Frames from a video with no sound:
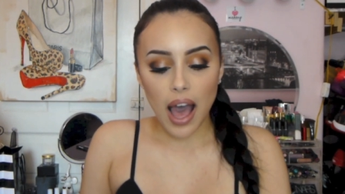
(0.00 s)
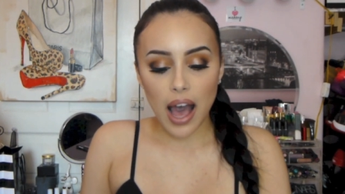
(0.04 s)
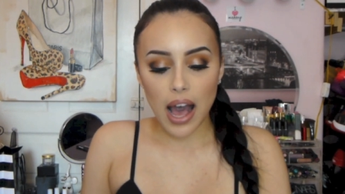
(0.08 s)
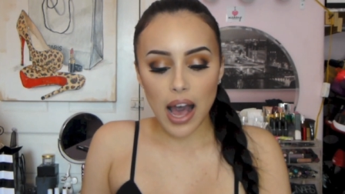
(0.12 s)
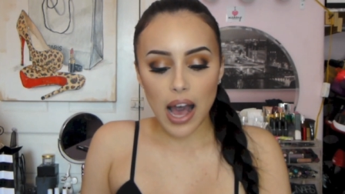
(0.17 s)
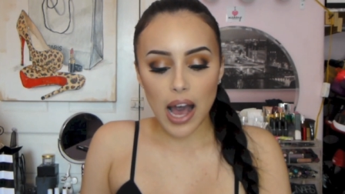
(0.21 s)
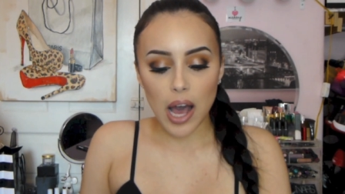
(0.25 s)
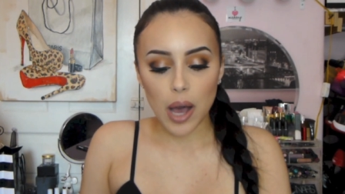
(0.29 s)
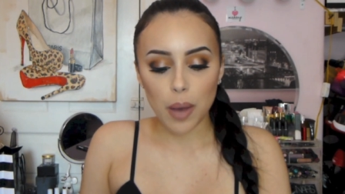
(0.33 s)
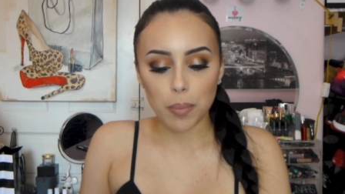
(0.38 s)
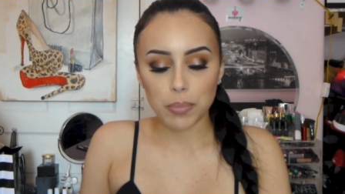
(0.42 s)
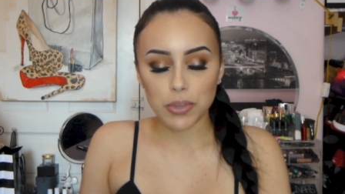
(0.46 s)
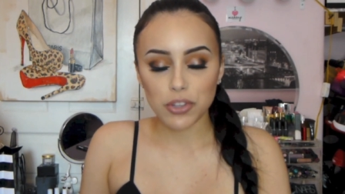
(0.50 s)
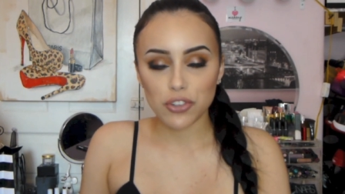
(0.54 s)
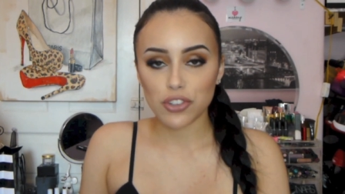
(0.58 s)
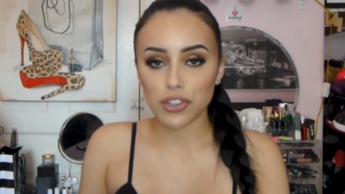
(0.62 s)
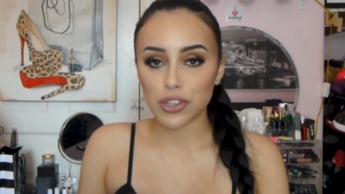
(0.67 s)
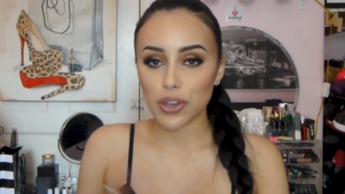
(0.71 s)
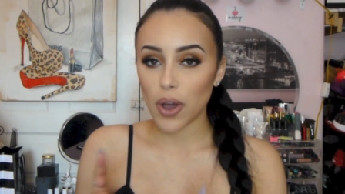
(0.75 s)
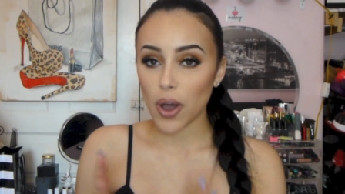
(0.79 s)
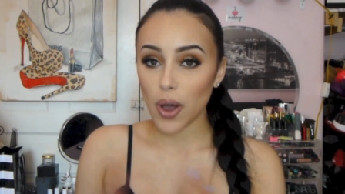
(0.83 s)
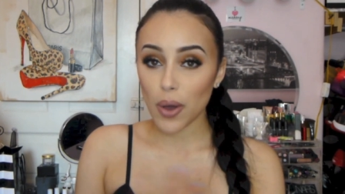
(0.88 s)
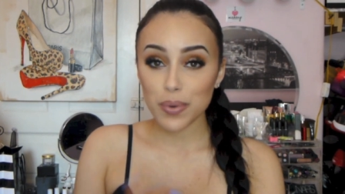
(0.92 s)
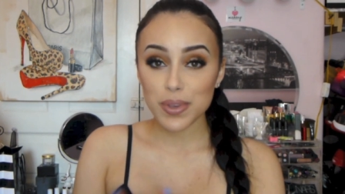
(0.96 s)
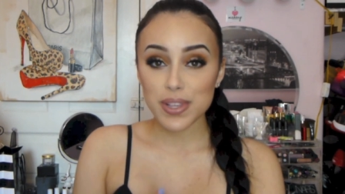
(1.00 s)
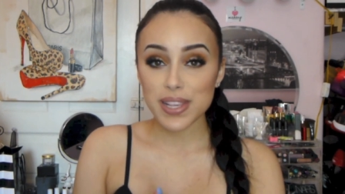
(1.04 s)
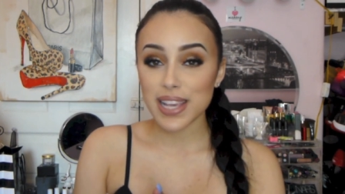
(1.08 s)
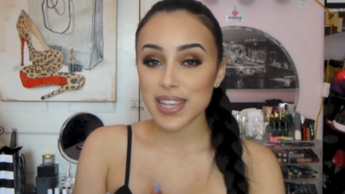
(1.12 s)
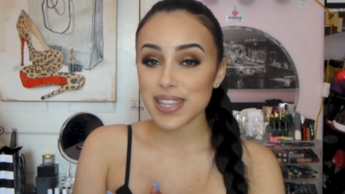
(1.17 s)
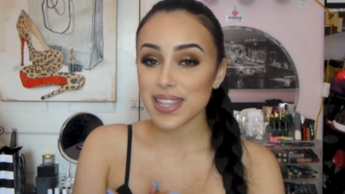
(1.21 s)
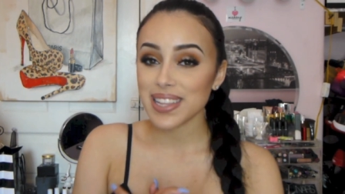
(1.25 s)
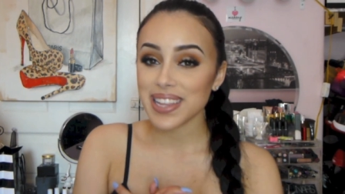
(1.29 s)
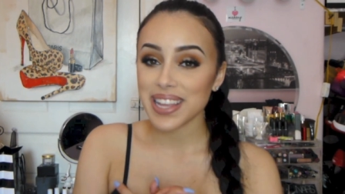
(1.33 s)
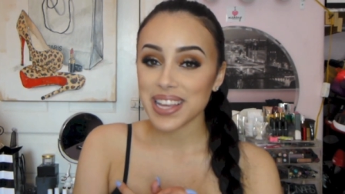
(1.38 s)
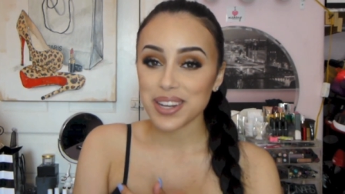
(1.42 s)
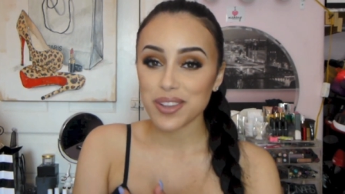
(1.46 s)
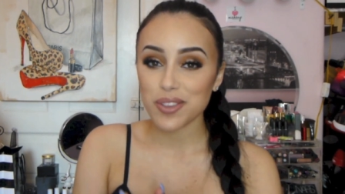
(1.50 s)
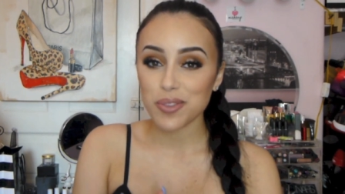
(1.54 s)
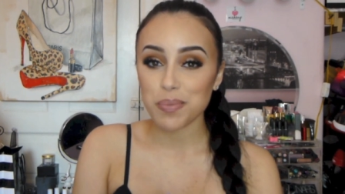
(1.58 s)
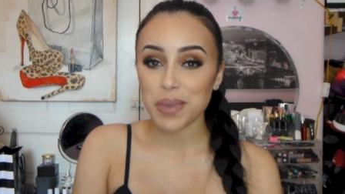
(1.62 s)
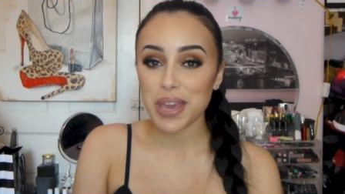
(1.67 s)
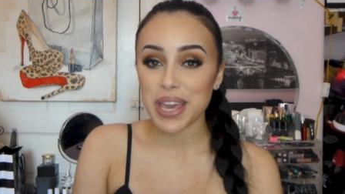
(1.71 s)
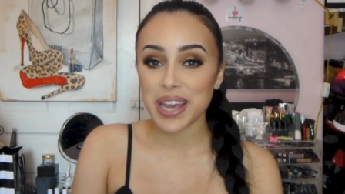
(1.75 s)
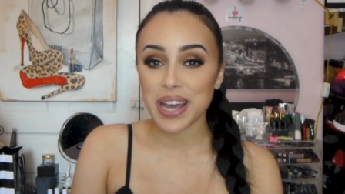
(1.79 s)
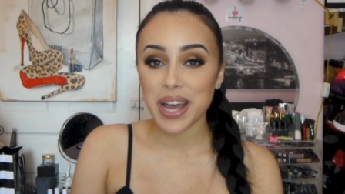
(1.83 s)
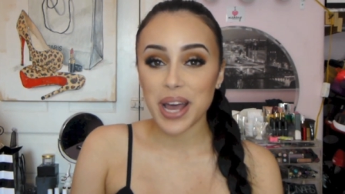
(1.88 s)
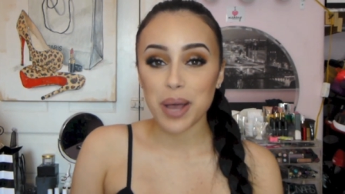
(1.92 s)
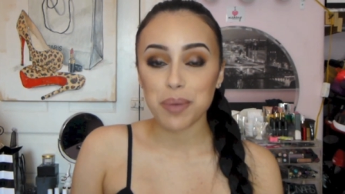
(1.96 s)
Um, she always has the latest
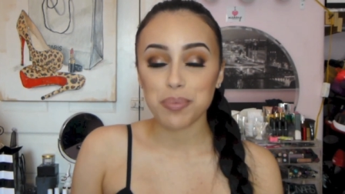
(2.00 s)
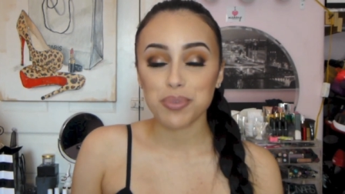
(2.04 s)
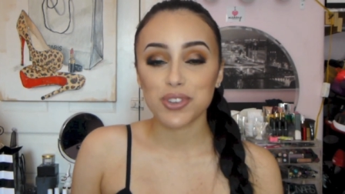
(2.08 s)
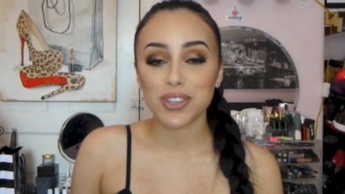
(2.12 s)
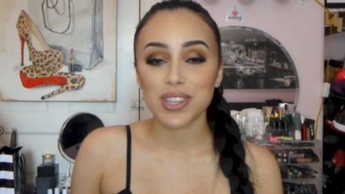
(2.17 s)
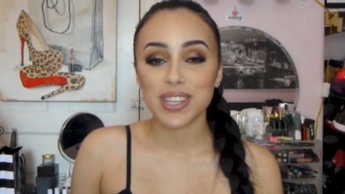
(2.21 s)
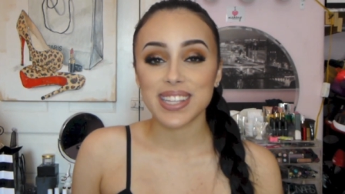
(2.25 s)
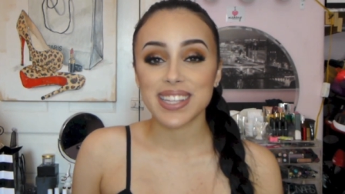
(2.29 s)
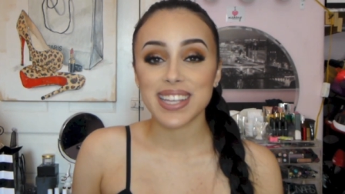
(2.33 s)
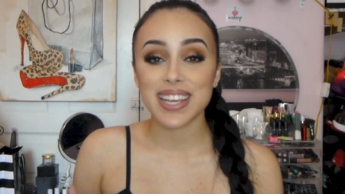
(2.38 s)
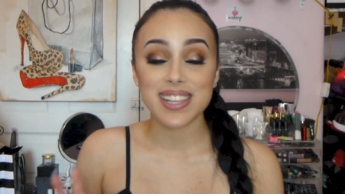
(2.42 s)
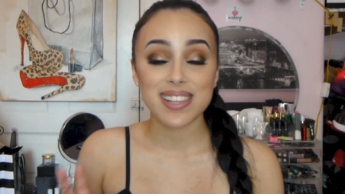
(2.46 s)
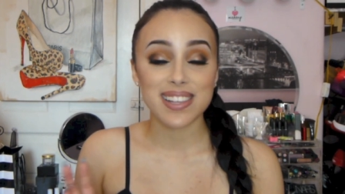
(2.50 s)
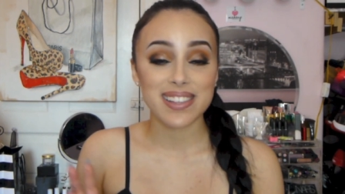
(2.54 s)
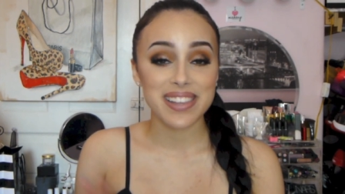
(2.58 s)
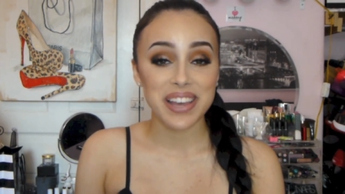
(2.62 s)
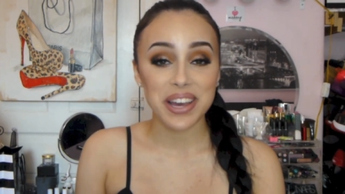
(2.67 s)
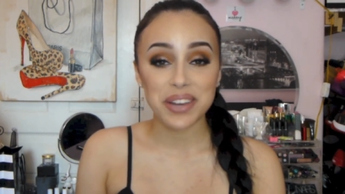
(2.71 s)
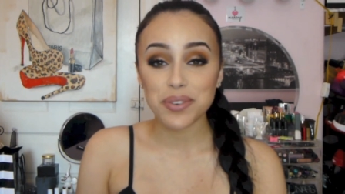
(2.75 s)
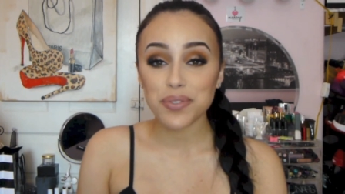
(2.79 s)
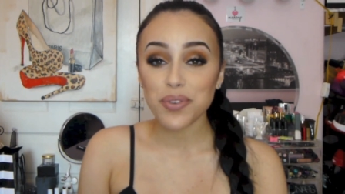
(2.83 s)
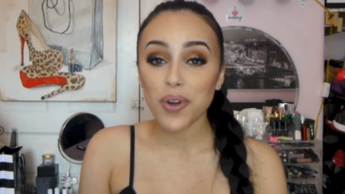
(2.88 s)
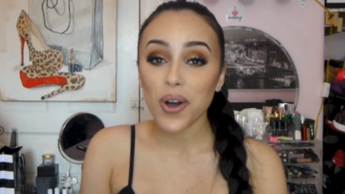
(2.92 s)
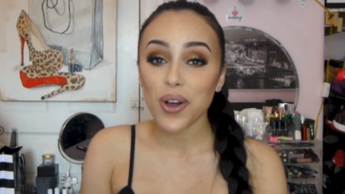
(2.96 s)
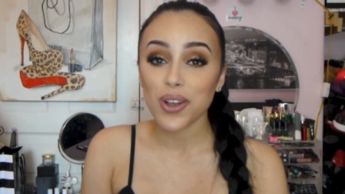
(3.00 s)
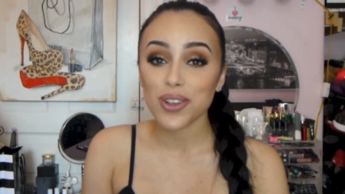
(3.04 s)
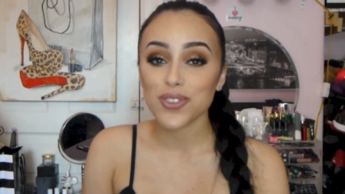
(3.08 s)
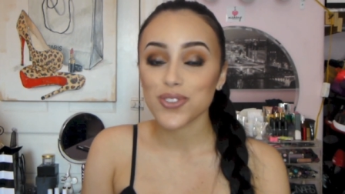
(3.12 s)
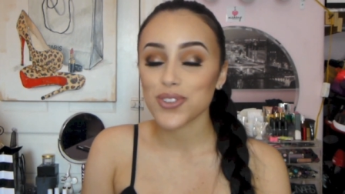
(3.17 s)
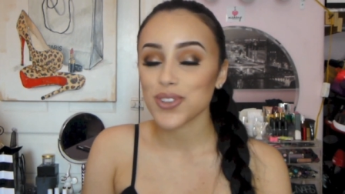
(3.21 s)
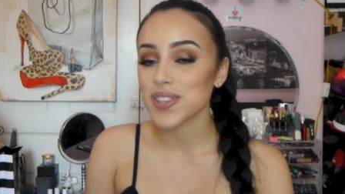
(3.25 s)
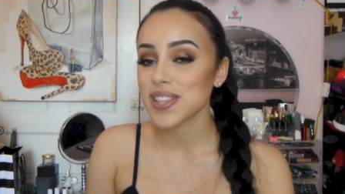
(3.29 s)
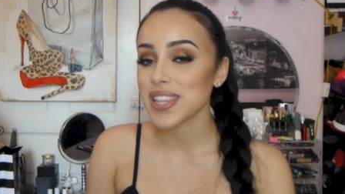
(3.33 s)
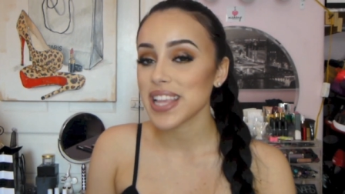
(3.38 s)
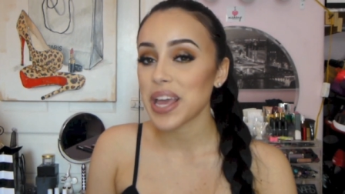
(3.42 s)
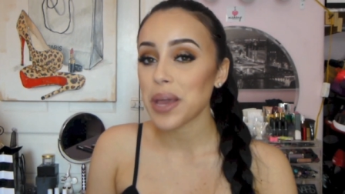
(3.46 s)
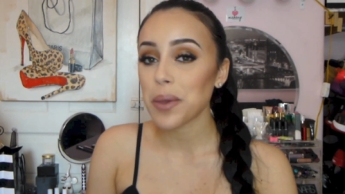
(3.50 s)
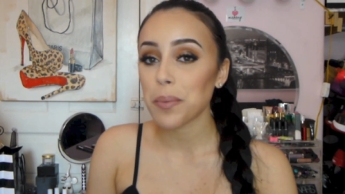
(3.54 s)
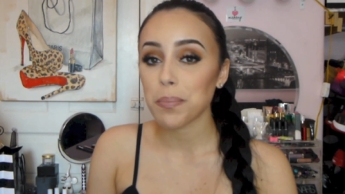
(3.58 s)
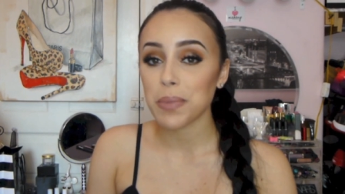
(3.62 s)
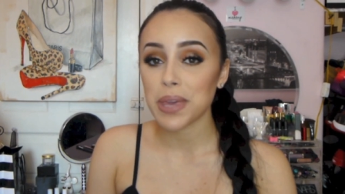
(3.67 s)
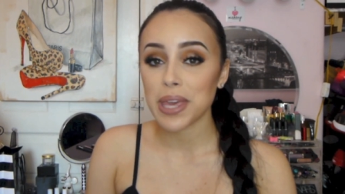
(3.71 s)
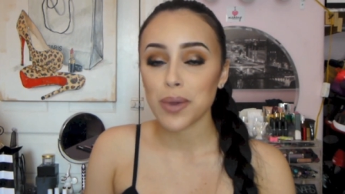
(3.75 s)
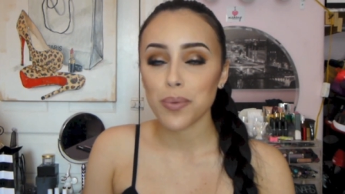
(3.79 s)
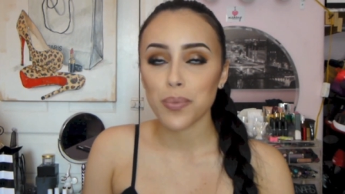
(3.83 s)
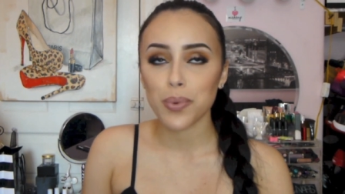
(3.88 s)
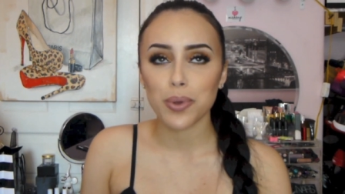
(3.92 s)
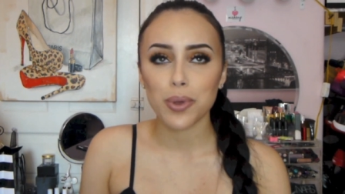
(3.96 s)
makeup, she does a ton of hauls just like me,